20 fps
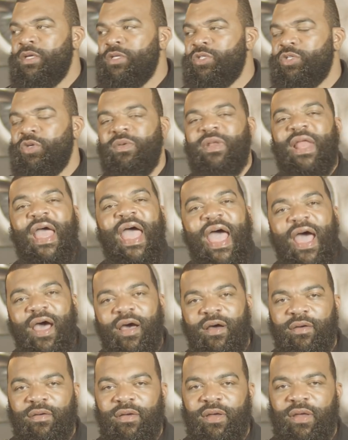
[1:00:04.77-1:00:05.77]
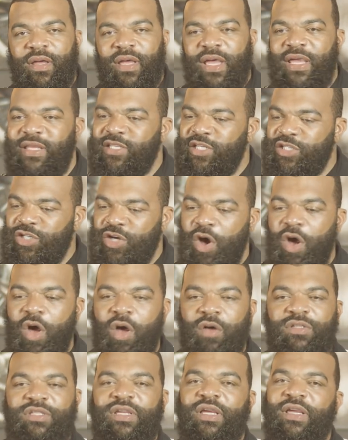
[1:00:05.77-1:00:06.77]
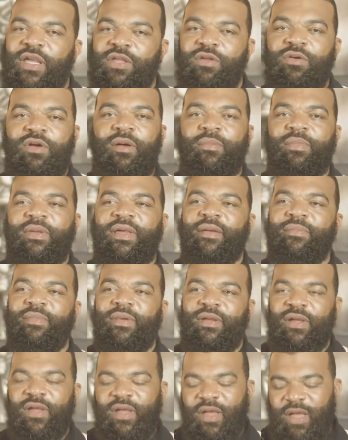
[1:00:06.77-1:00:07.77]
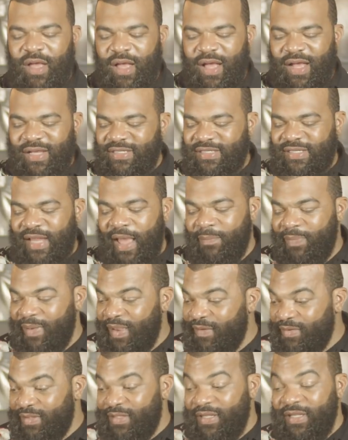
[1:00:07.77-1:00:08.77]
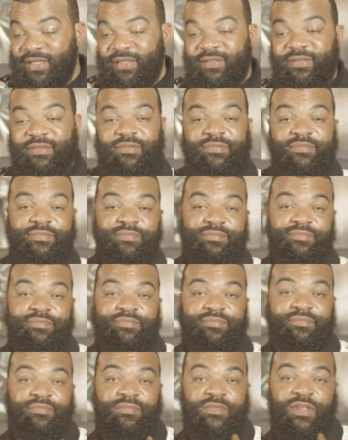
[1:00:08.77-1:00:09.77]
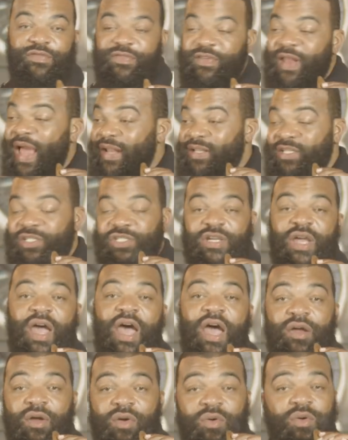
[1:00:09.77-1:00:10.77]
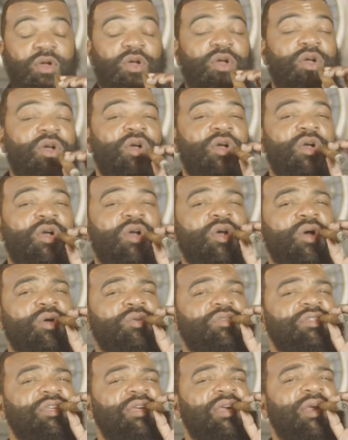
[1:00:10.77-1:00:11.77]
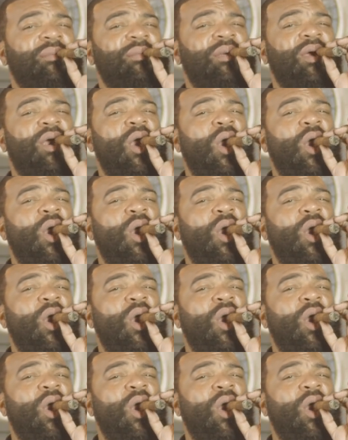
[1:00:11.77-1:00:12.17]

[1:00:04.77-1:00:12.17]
So now he just called and said, can you come get me? I stop everything. Fly to Chicago, go see him.